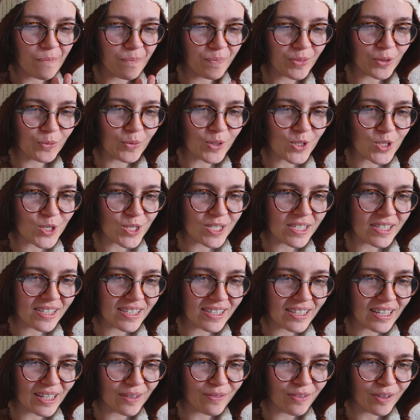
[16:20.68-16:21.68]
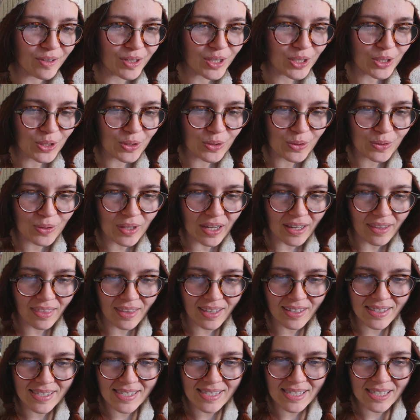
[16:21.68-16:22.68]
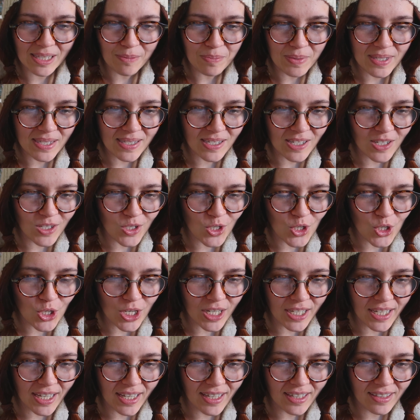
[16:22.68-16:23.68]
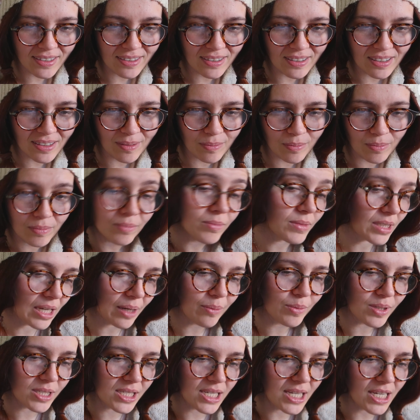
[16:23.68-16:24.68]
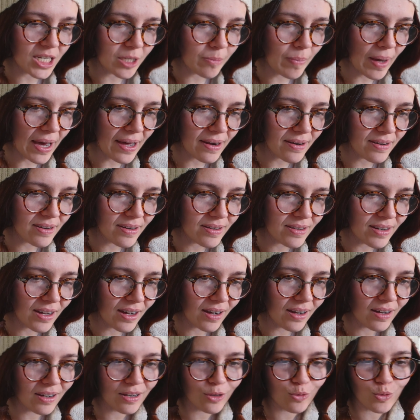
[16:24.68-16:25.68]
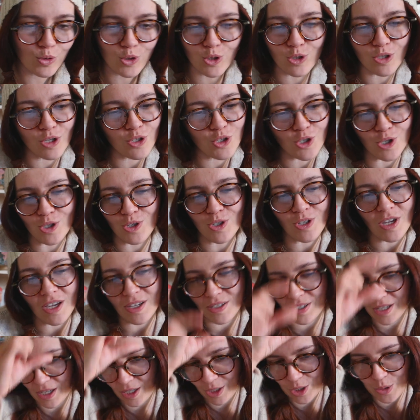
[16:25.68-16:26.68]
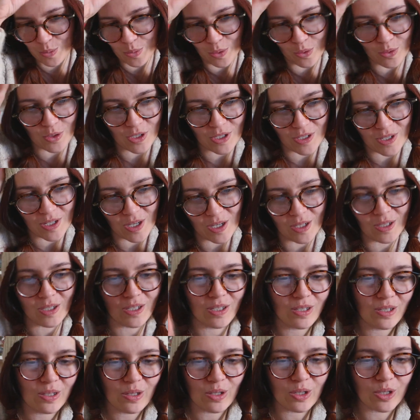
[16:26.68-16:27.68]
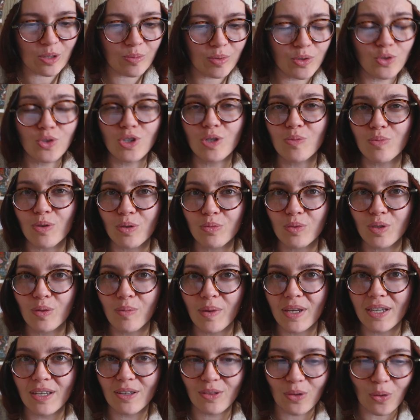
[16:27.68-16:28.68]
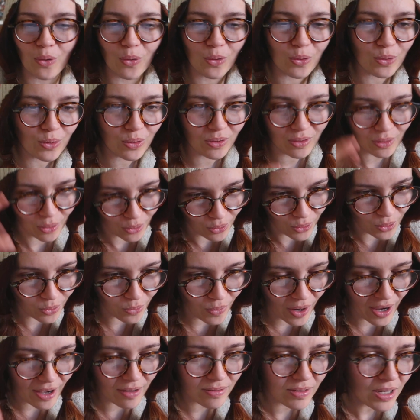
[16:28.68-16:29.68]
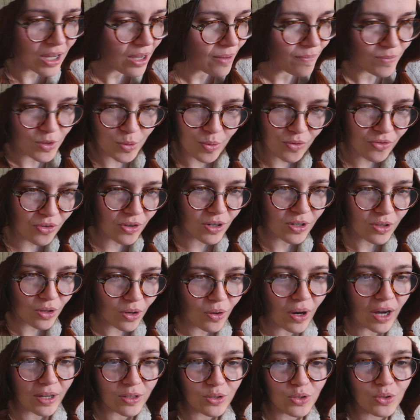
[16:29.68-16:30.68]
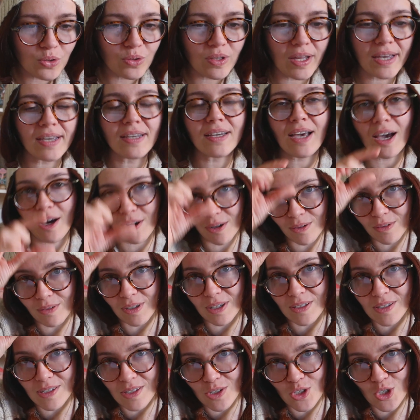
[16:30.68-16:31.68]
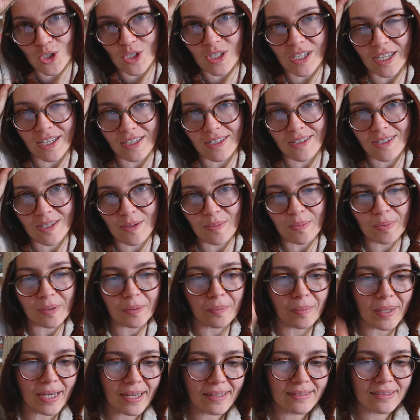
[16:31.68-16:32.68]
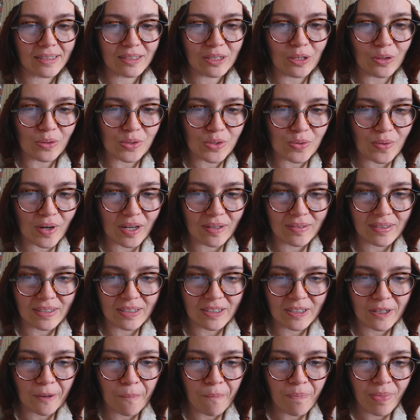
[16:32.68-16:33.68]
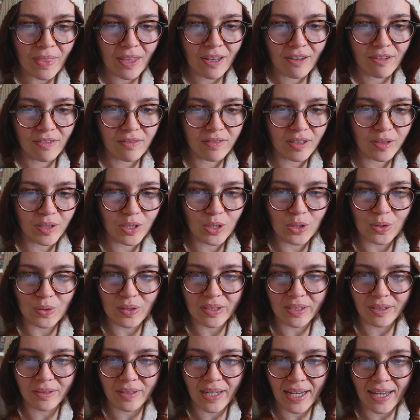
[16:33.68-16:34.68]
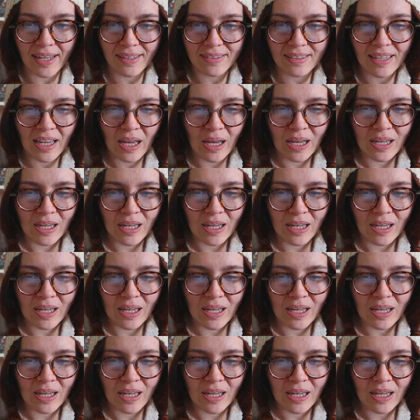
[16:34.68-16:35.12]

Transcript: Which is a very cute, I think, slip stitch again. Yeah, mosaic pattern, that just has like a small detailing here, but you can probably make it all around. To be fair though, I do like how it's just like a simple band that goes around here. Very cute little hat.